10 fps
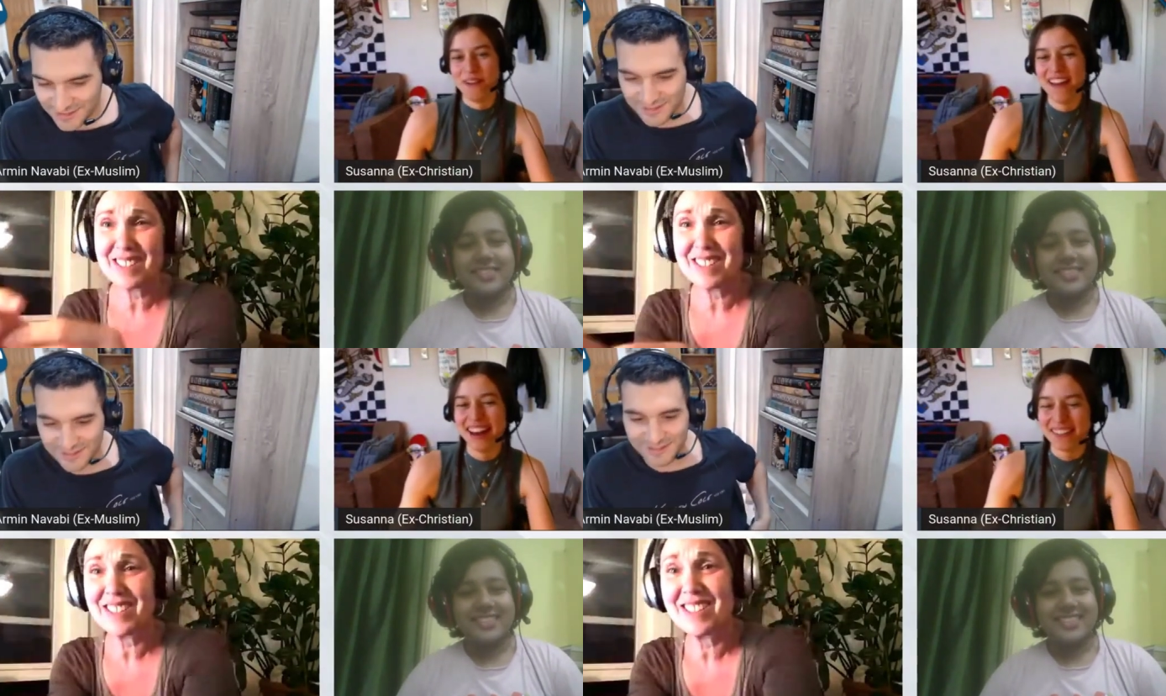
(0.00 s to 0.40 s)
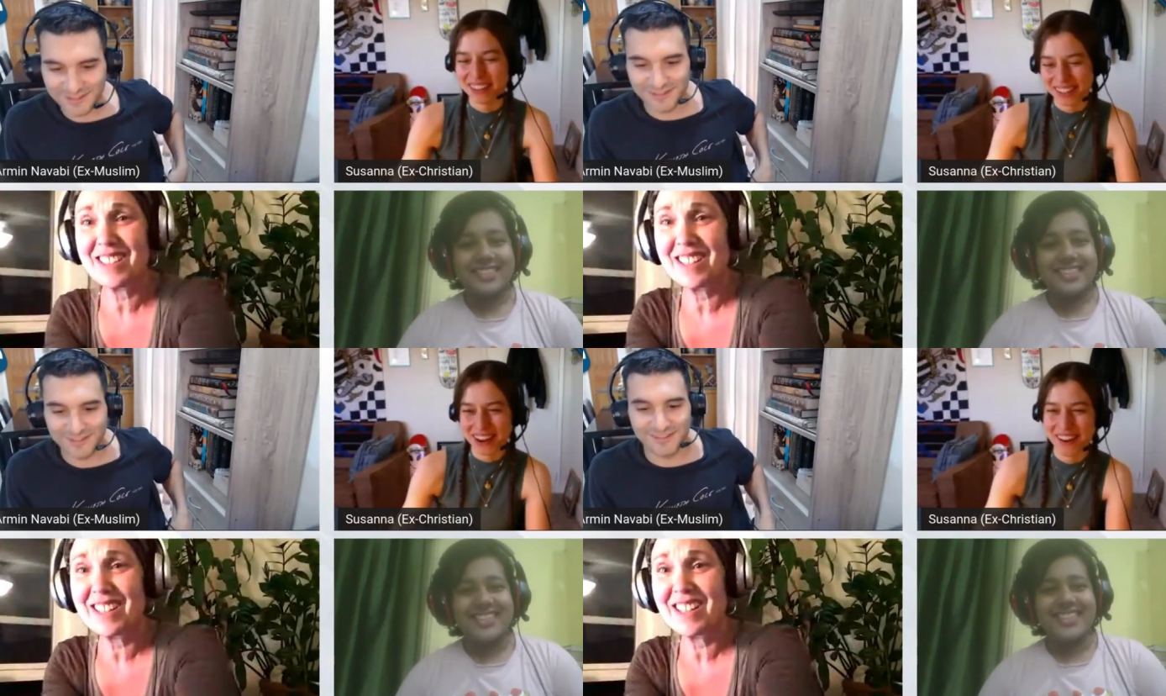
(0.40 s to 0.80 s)

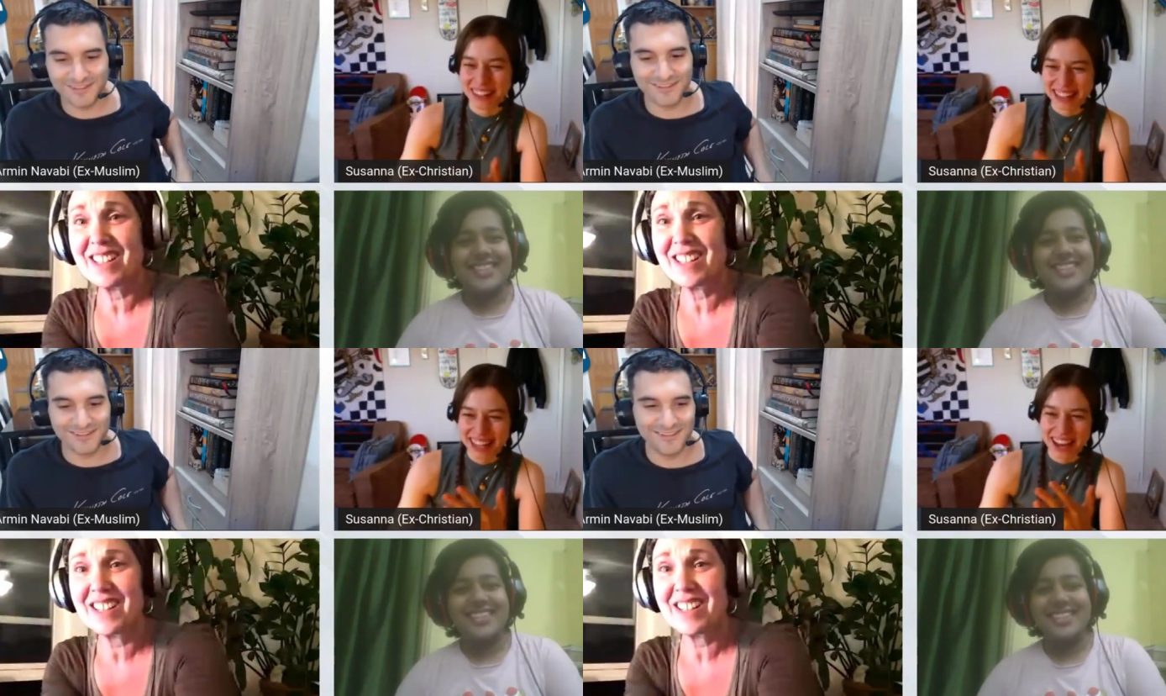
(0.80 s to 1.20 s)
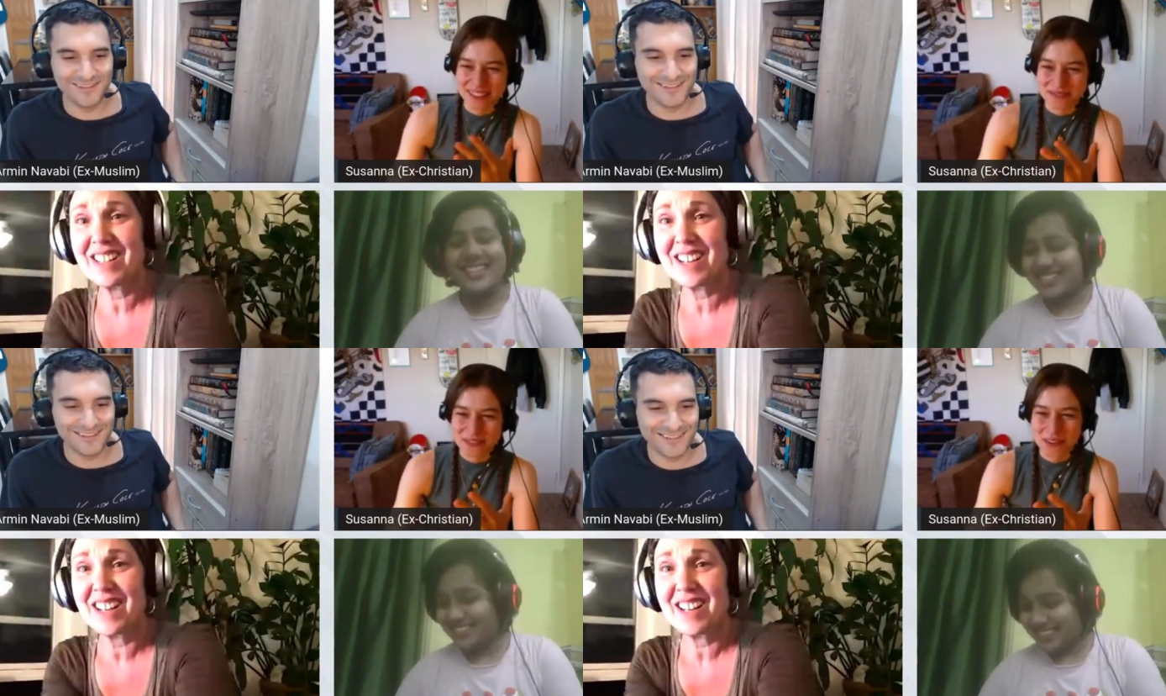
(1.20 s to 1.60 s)
Speaker 1: would know a
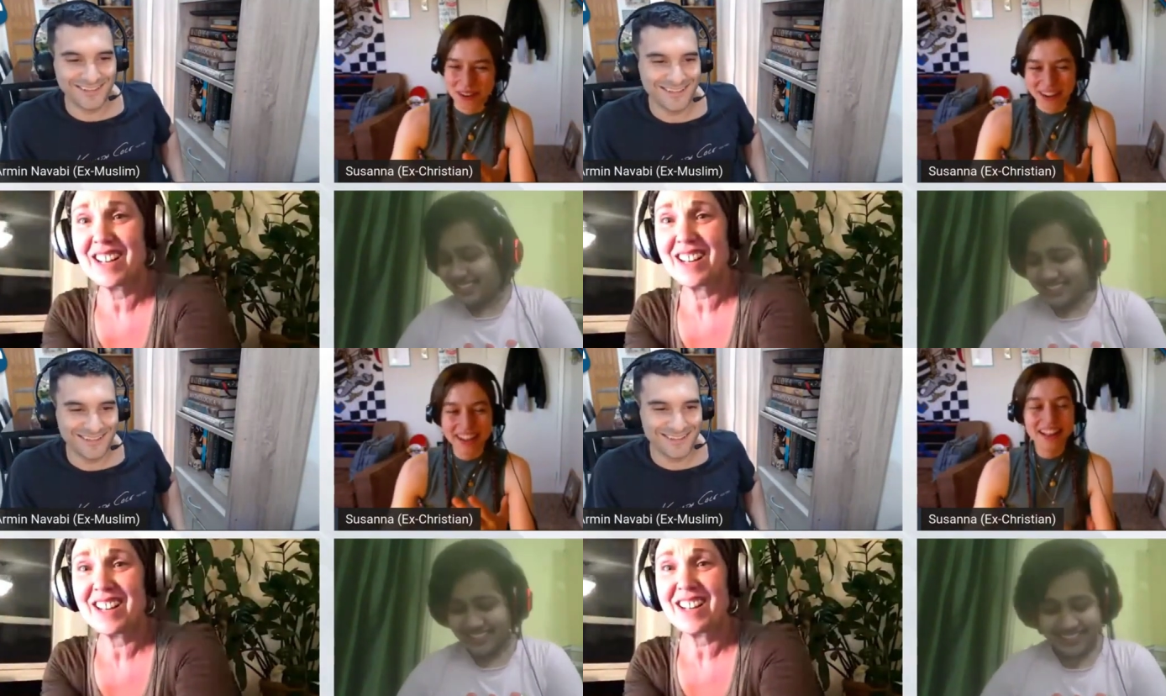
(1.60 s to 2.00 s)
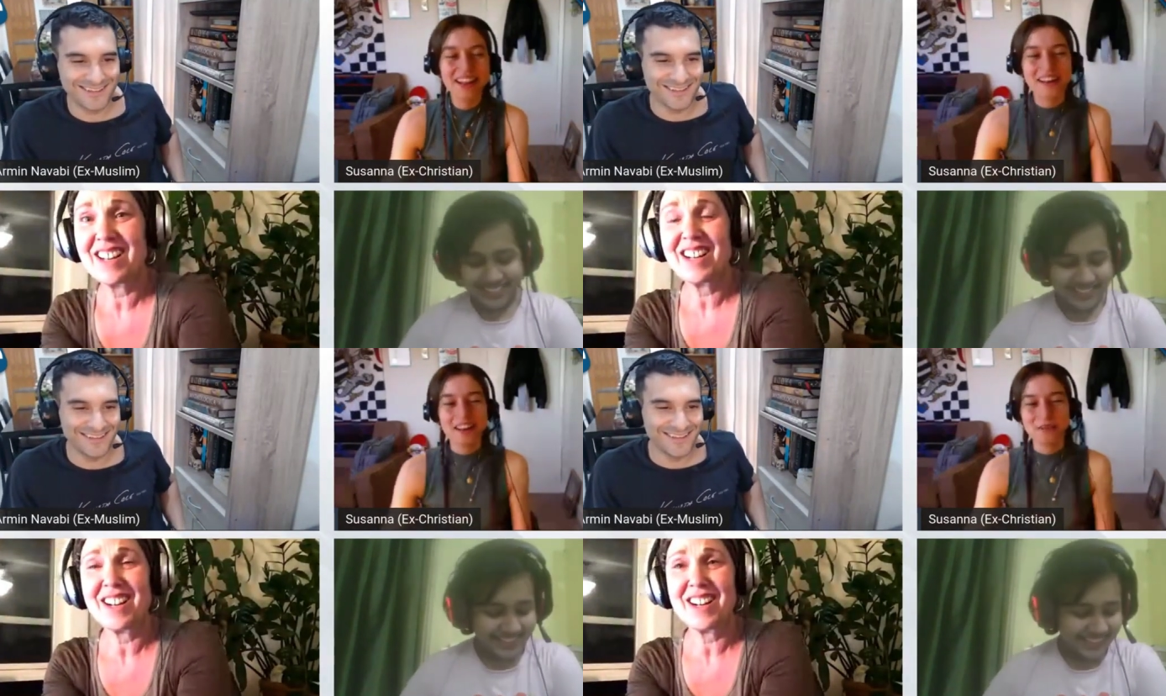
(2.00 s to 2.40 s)
lot more,
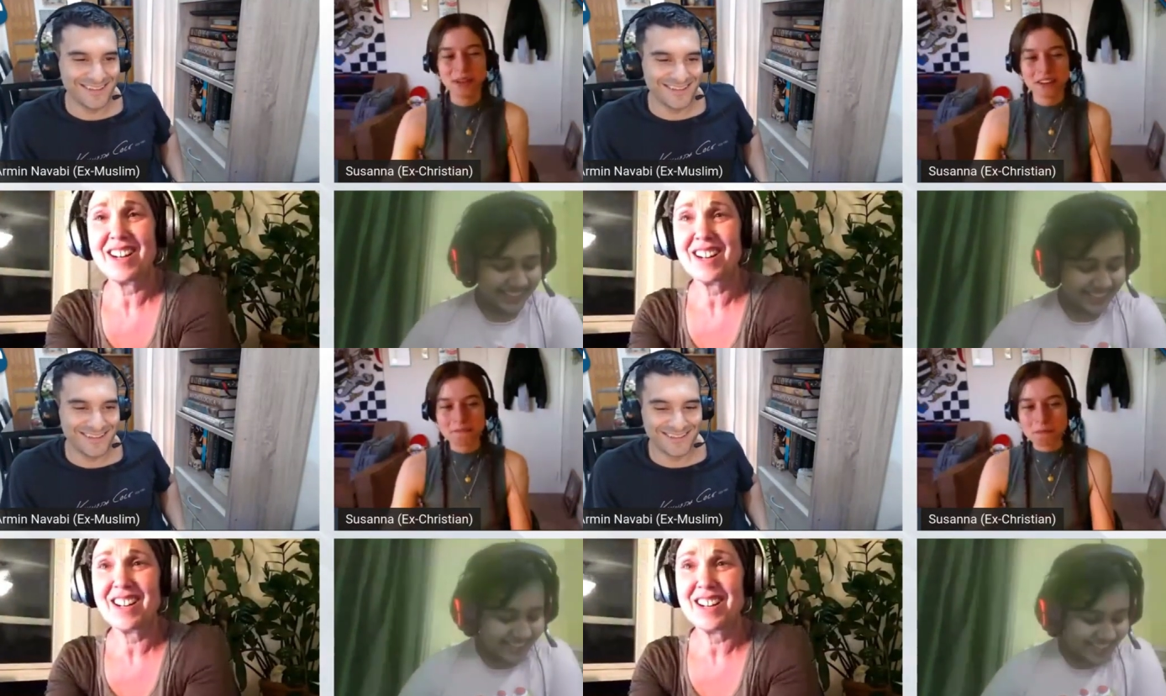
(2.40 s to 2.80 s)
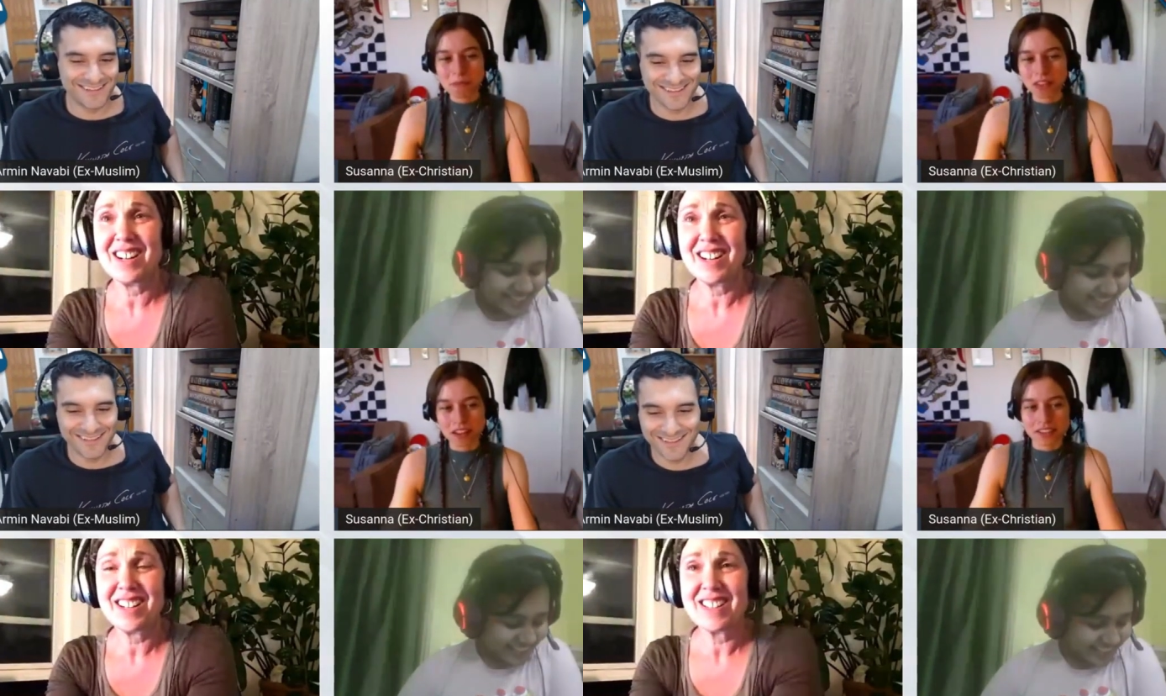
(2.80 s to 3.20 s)
but
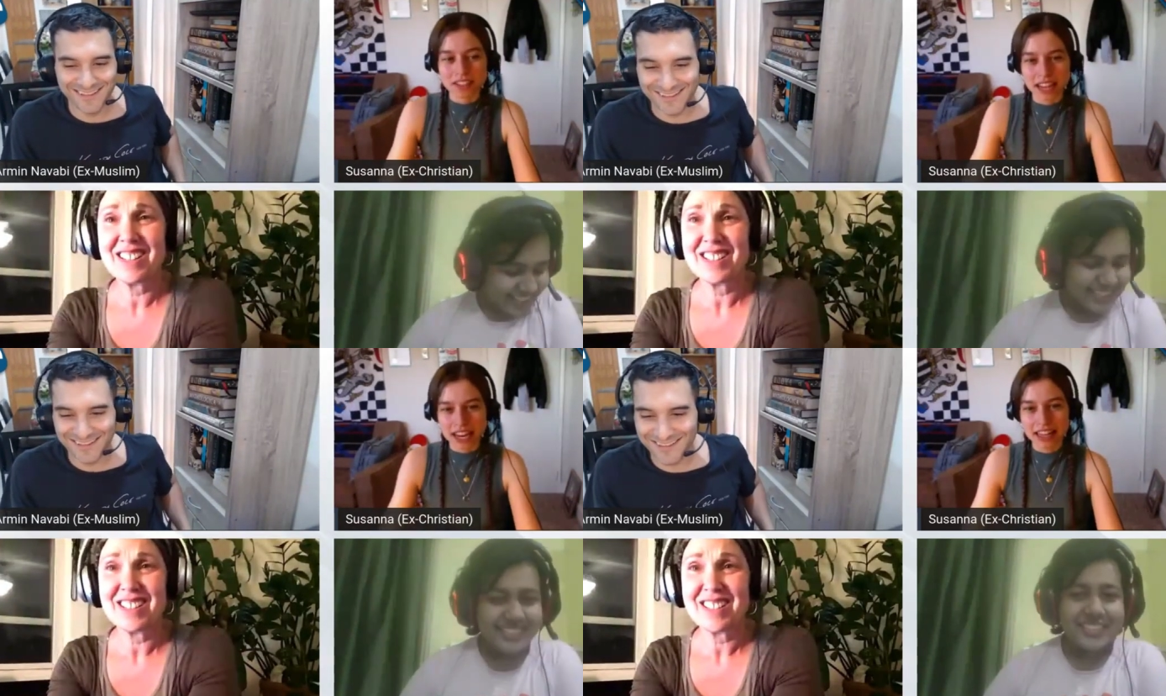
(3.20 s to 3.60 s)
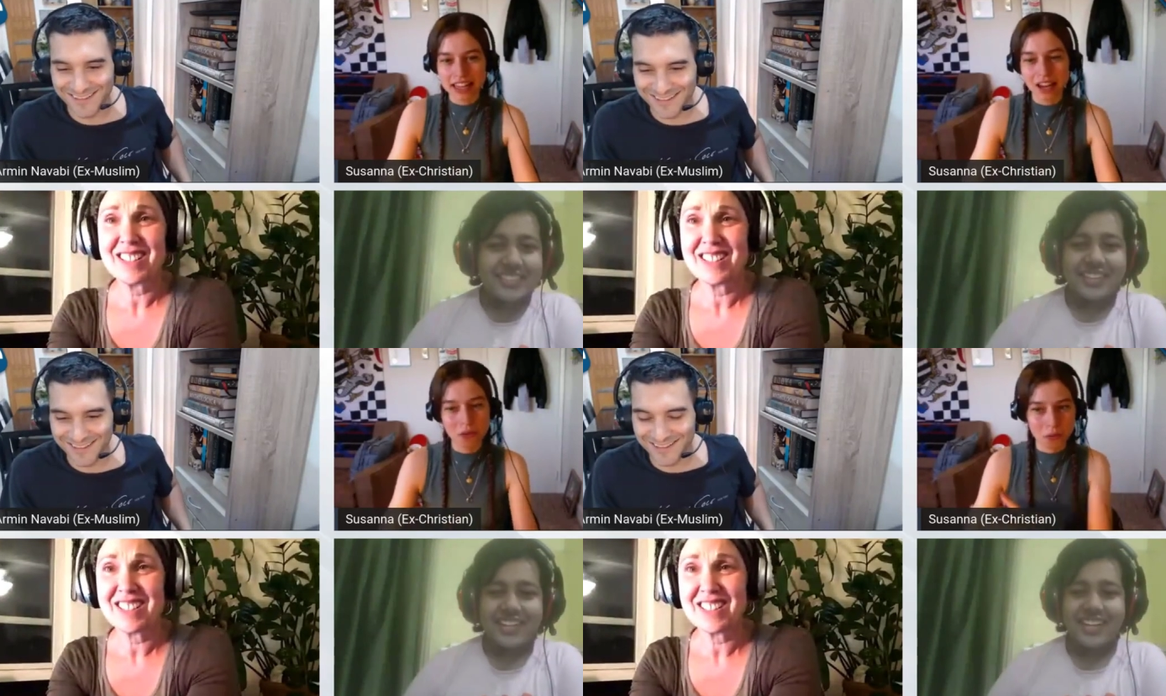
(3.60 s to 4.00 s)

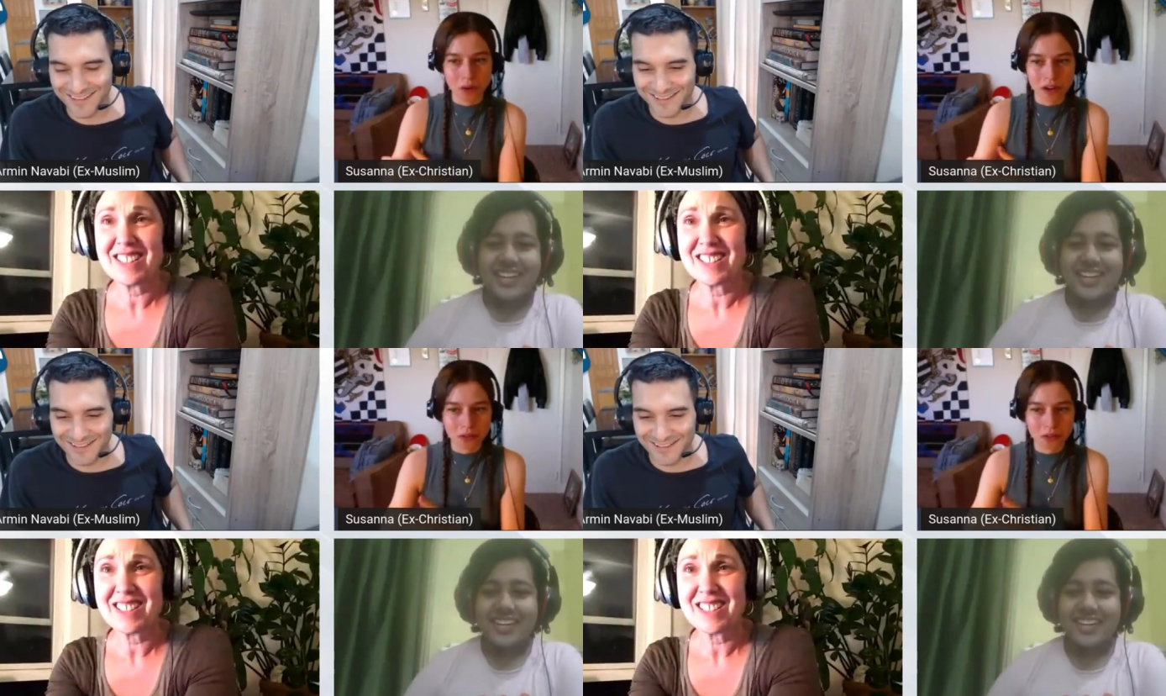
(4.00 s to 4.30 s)
saying that one